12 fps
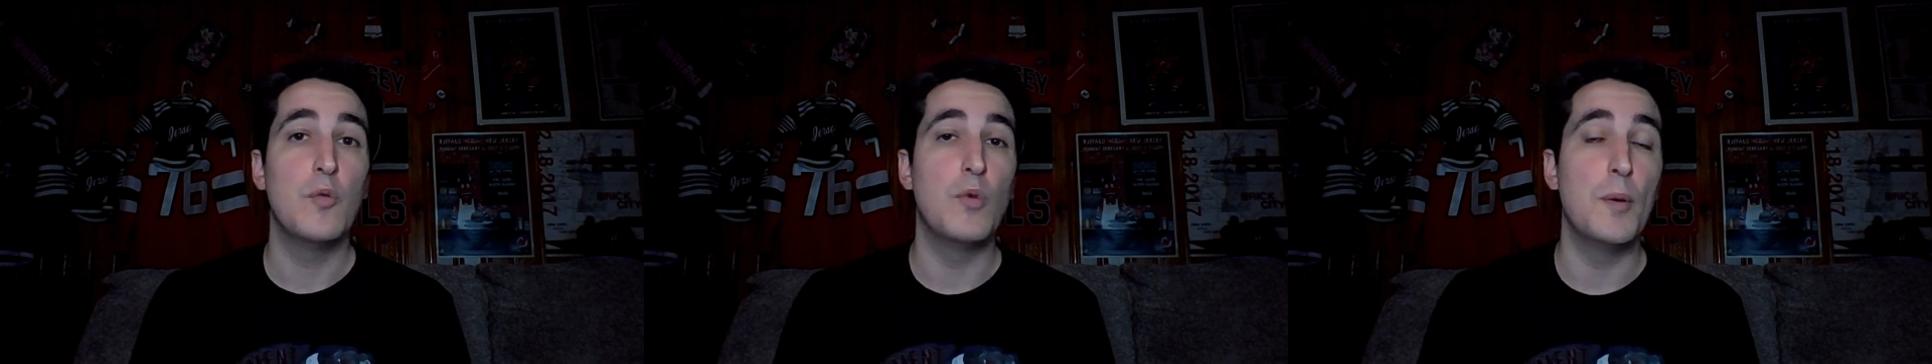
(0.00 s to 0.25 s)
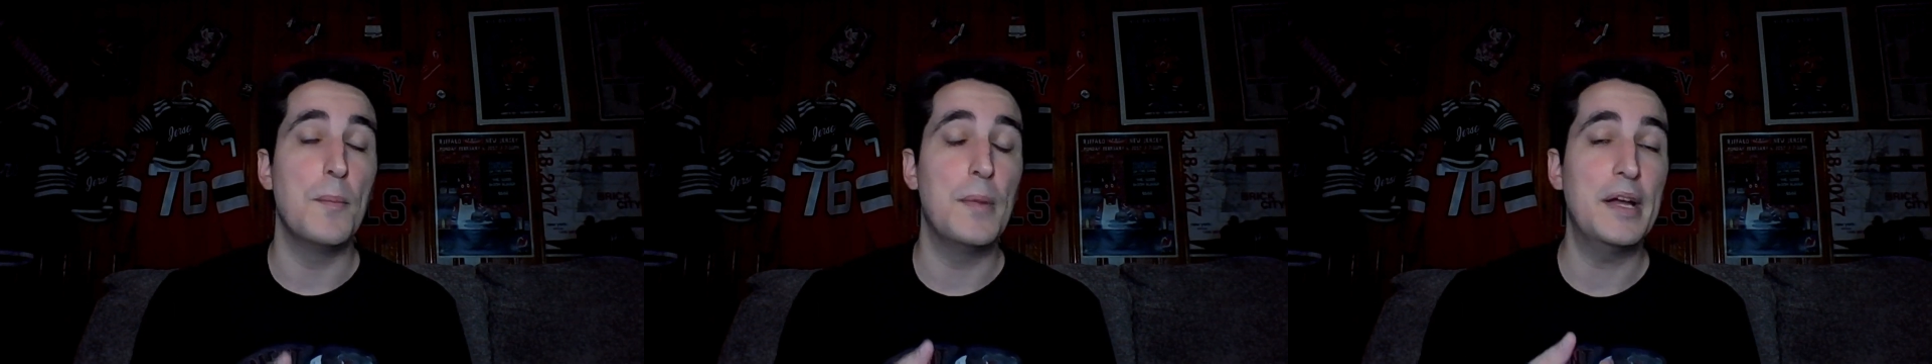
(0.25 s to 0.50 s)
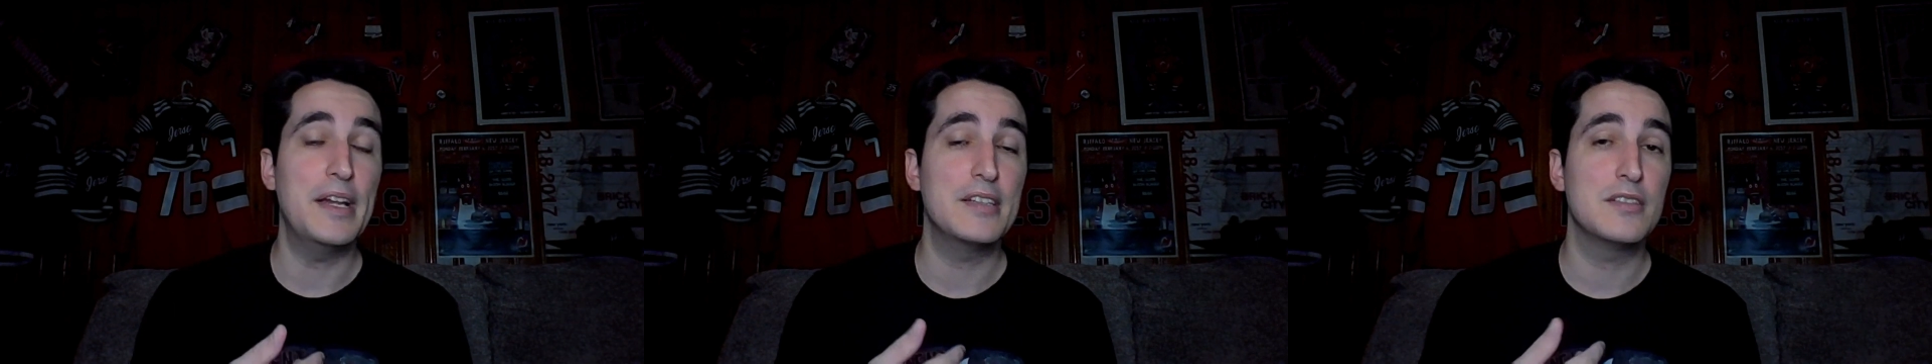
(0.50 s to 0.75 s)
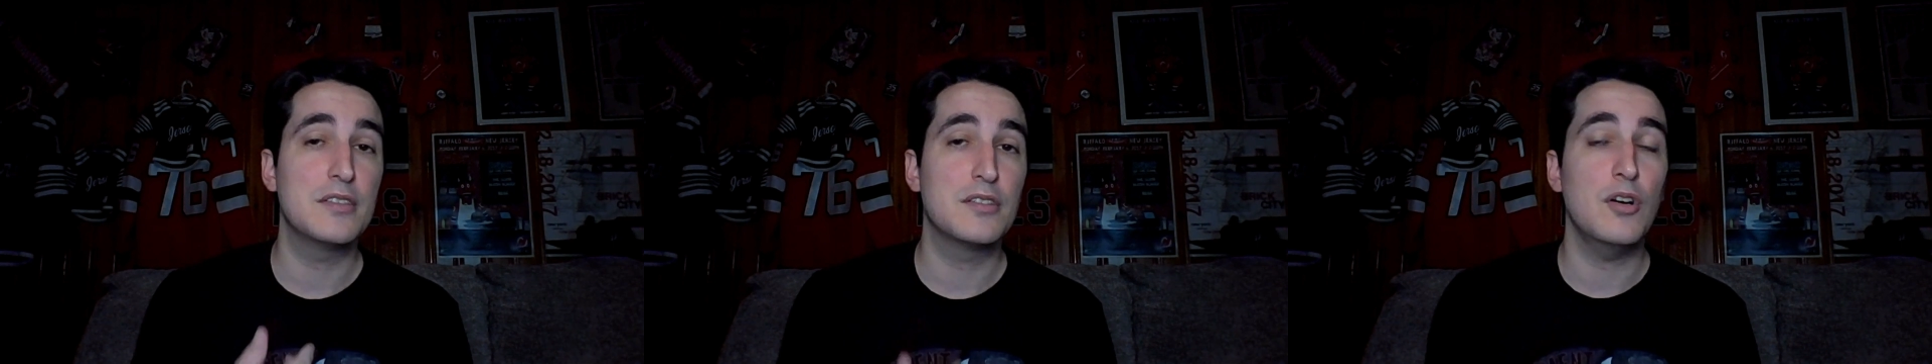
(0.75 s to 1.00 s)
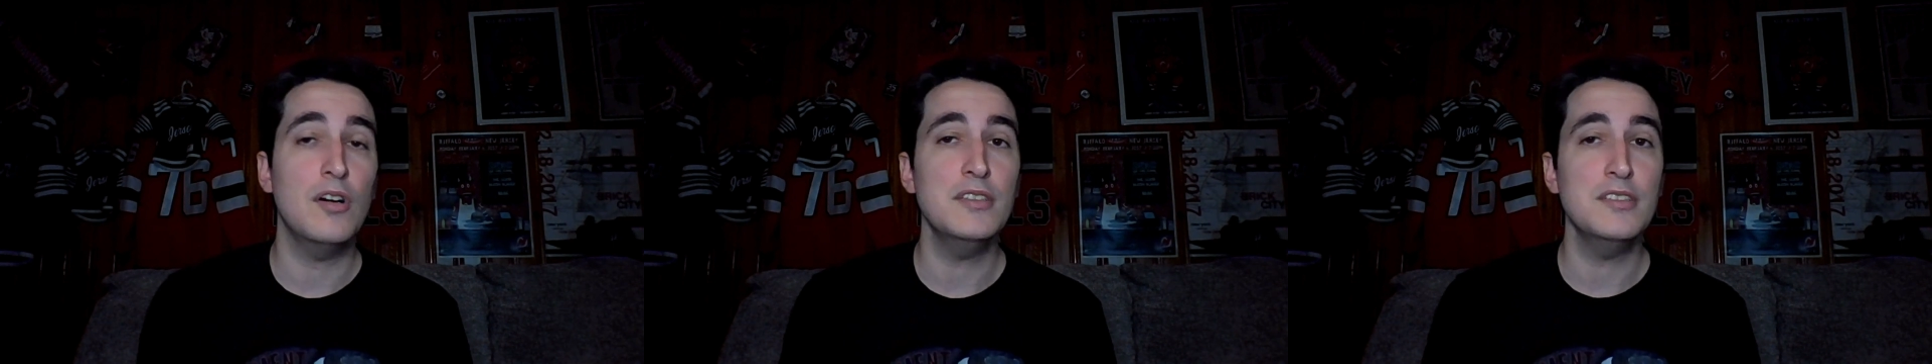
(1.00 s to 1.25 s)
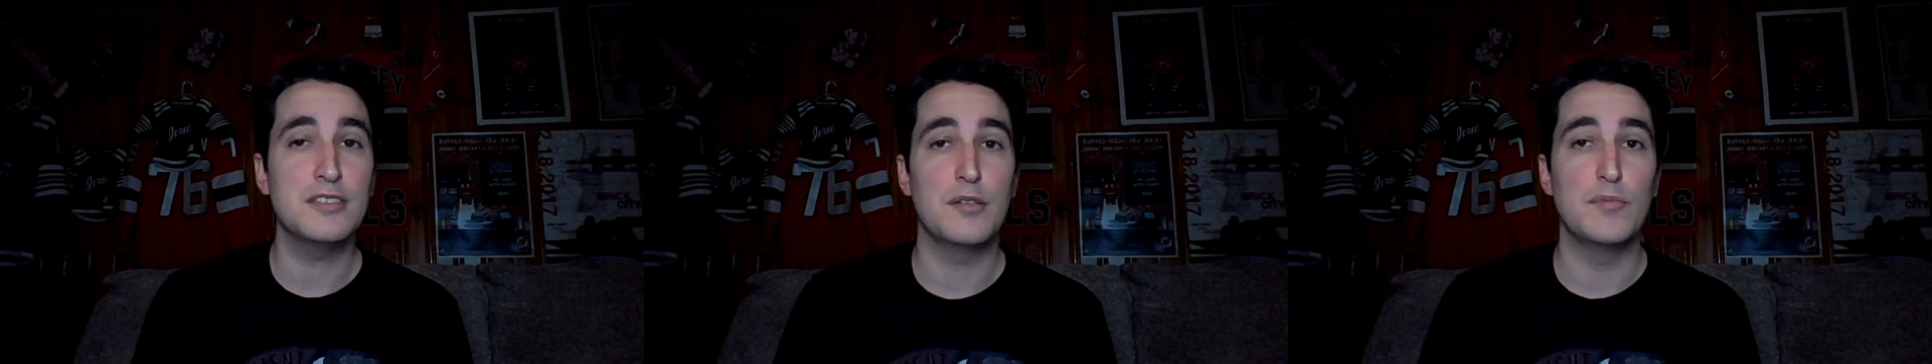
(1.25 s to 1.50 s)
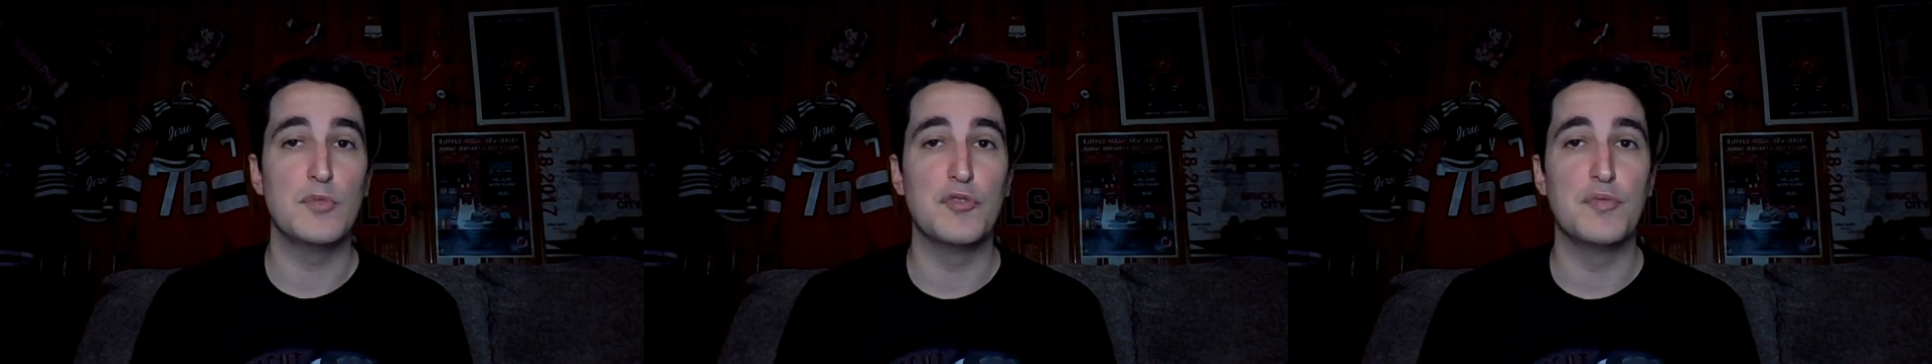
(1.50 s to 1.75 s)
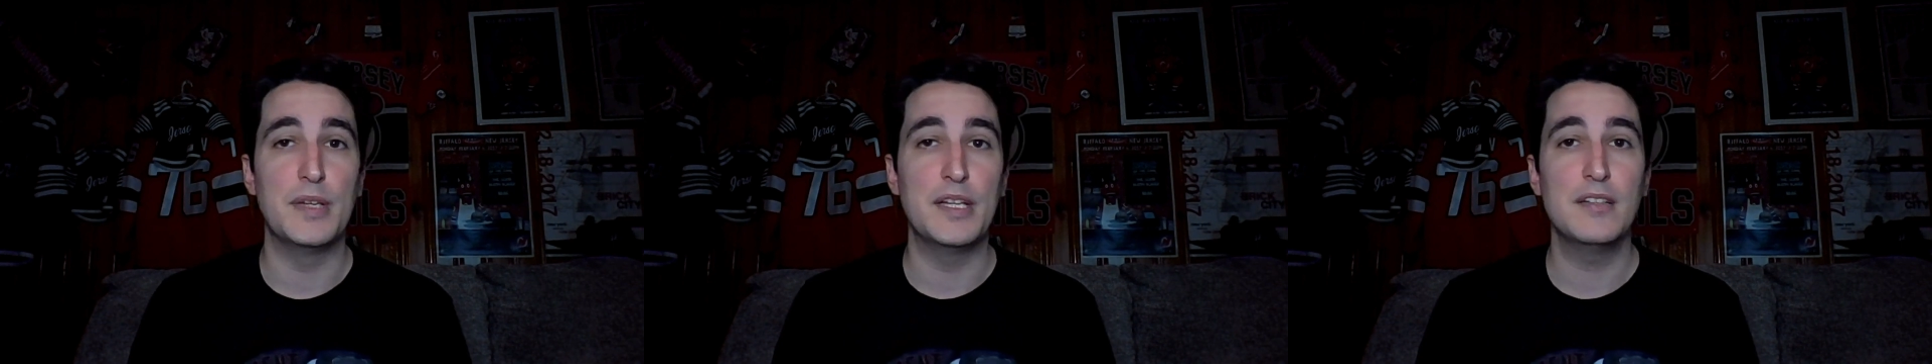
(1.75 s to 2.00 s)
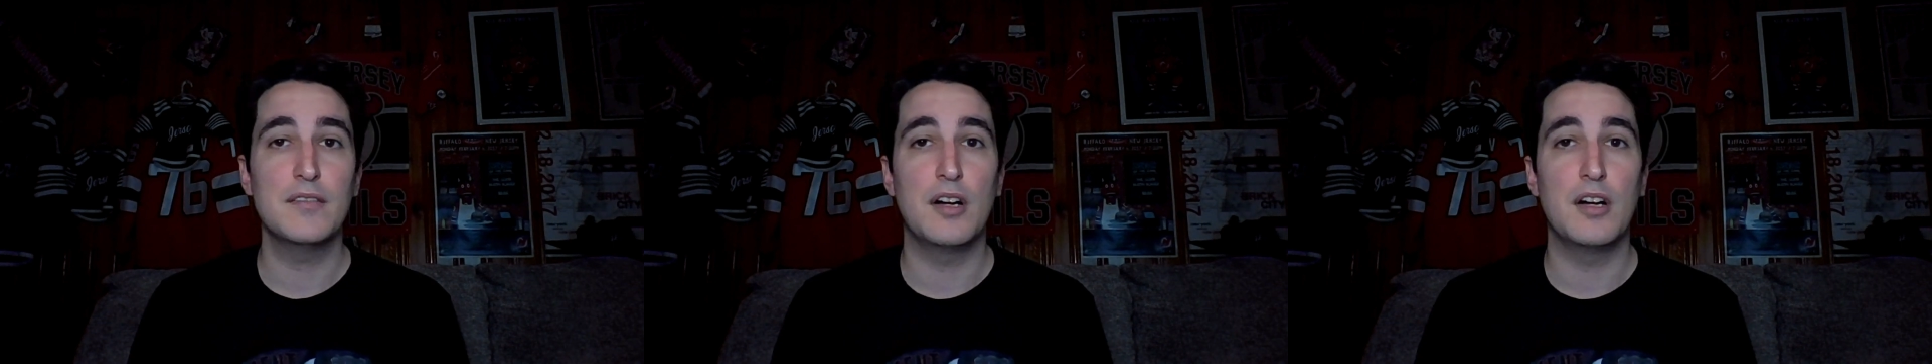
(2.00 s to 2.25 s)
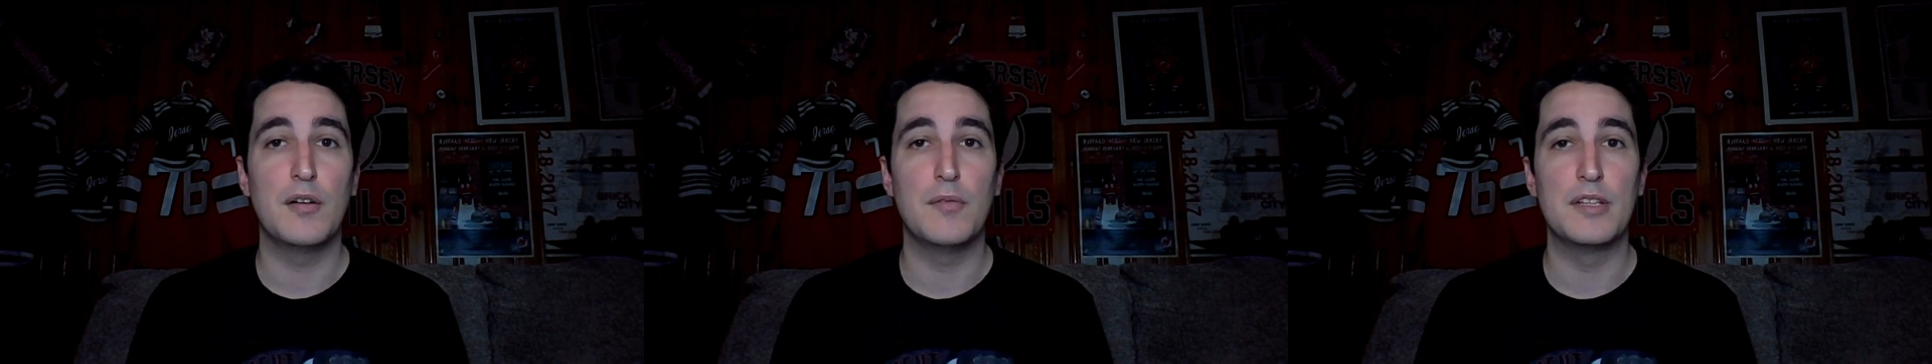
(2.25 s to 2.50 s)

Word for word: What might cause some movement uh,